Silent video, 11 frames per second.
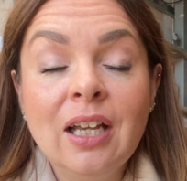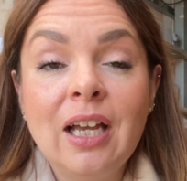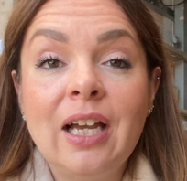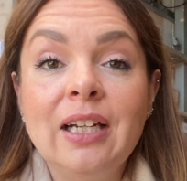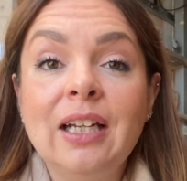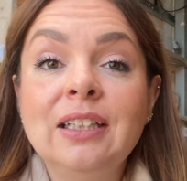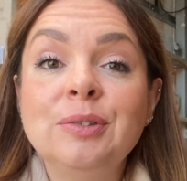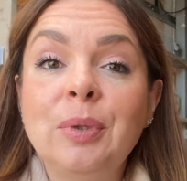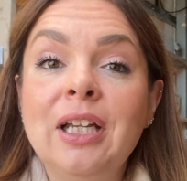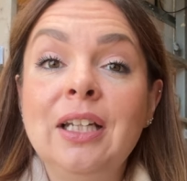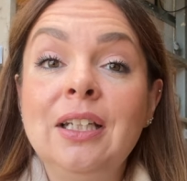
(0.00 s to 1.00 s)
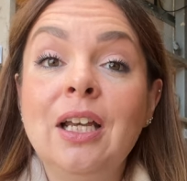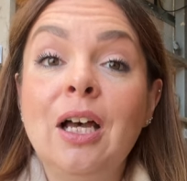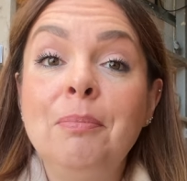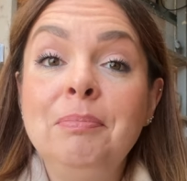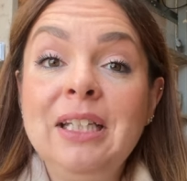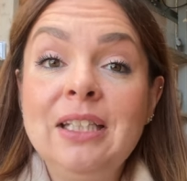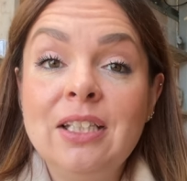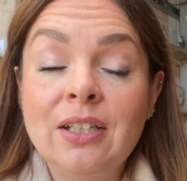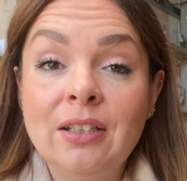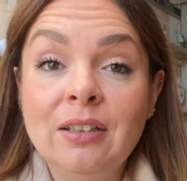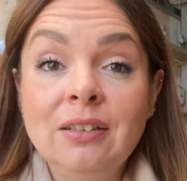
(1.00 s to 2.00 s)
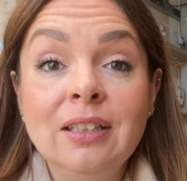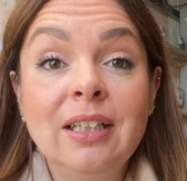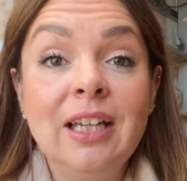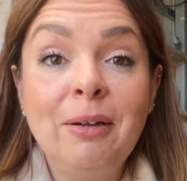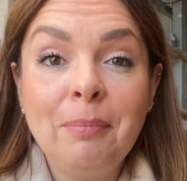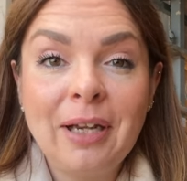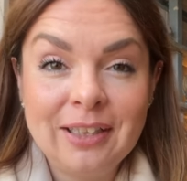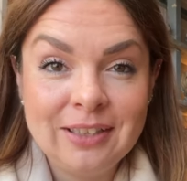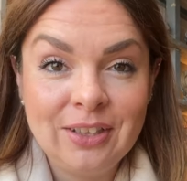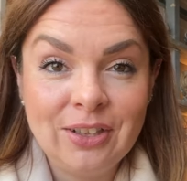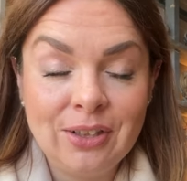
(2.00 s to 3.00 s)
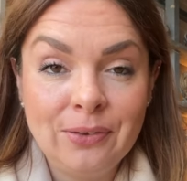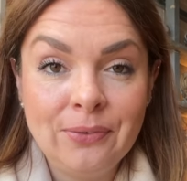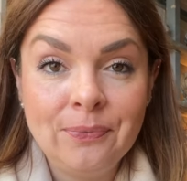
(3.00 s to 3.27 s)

and that is when a meteor impacted Earth.